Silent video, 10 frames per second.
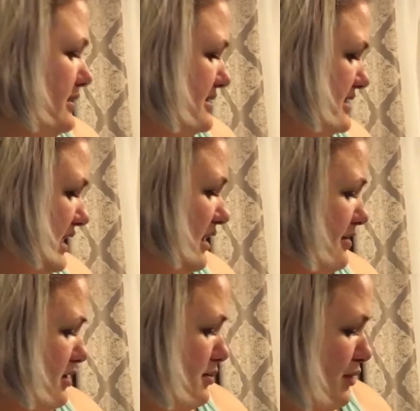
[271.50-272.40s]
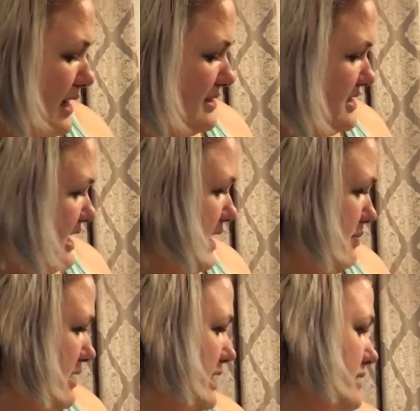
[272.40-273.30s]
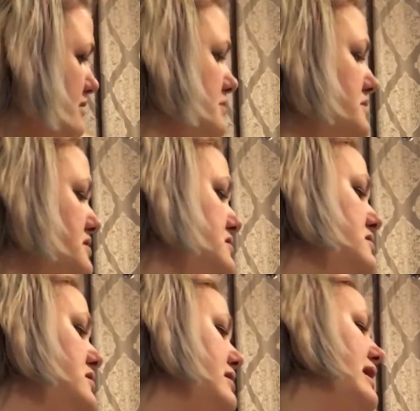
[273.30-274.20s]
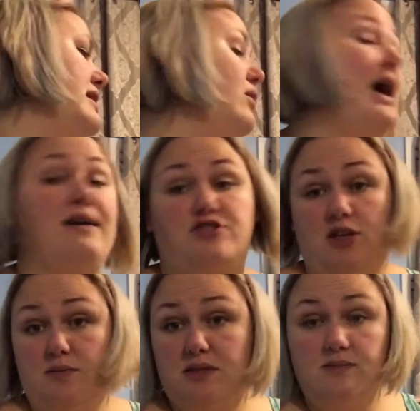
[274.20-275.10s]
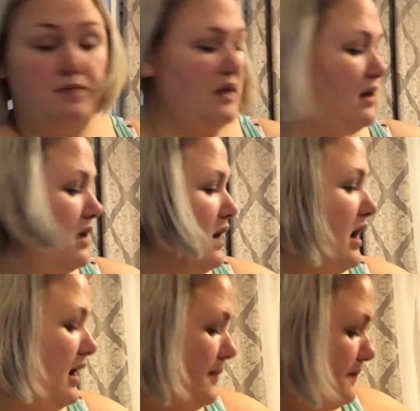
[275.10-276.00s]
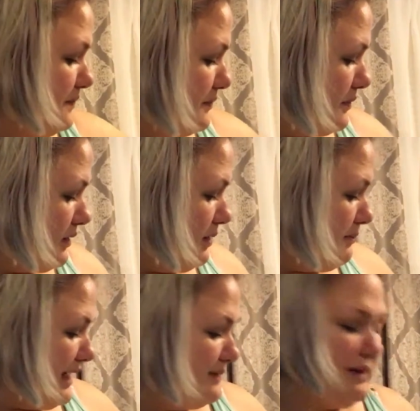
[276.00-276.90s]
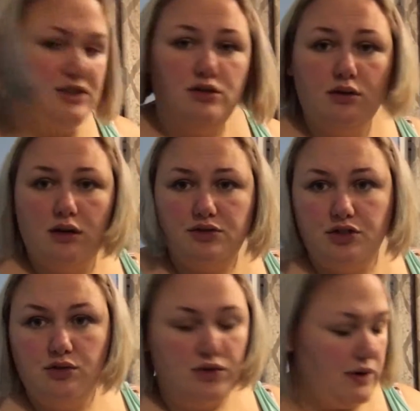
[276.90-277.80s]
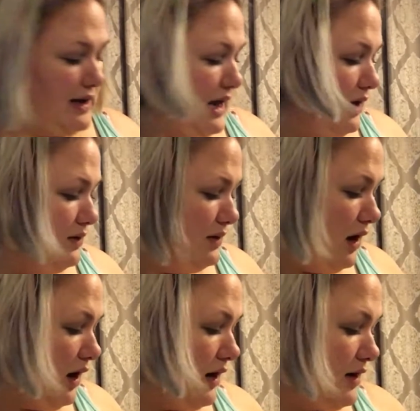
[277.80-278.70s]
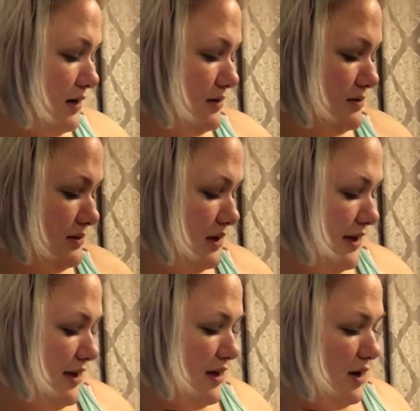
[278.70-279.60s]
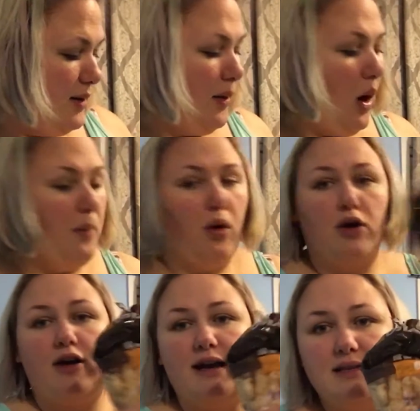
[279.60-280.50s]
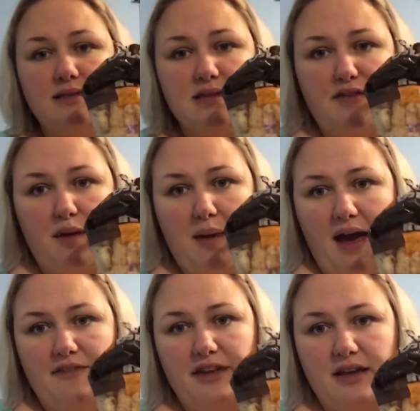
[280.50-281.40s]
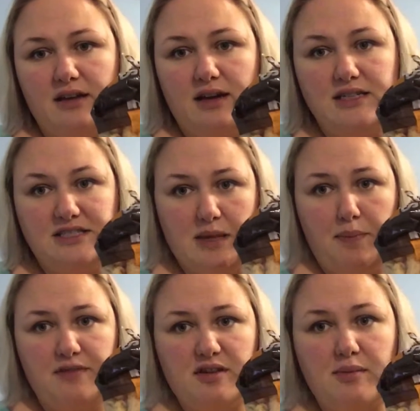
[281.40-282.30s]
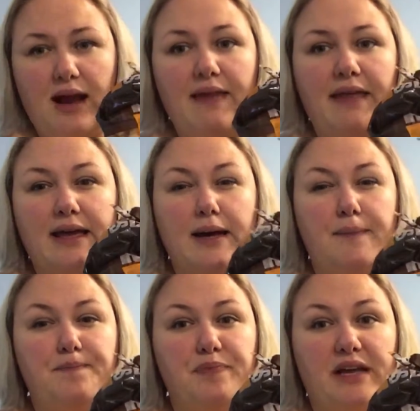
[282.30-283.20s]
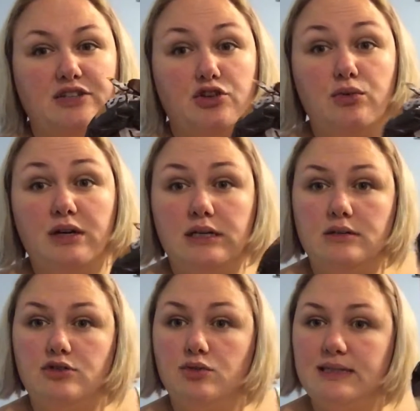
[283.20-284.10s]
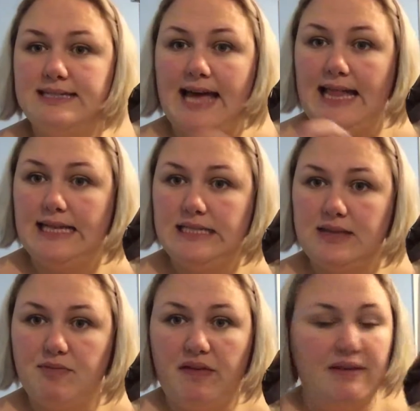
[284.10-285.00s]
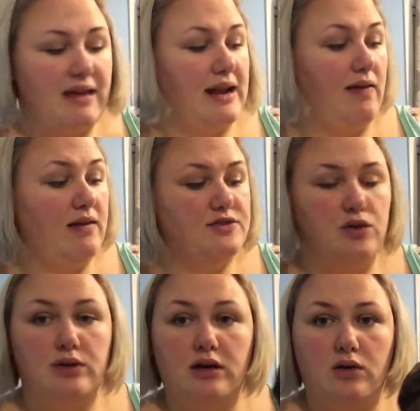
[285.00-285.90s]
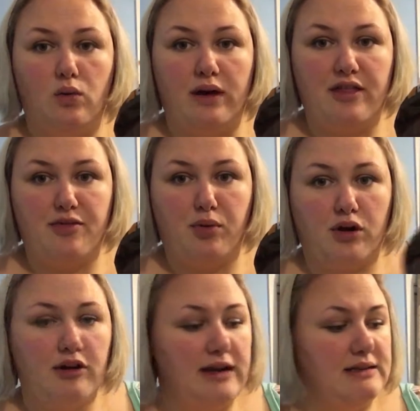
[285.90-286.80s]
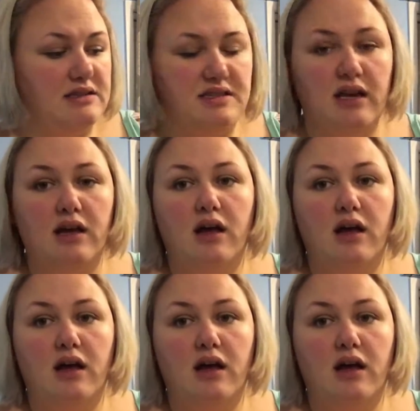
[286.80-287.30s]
Let's see, other bread type items. No, I have chips. My 2 go-tos right now are pork rinds. If I'm having a dip of some kind, like a tuna salad, something like that. I love tuna with pork rinds.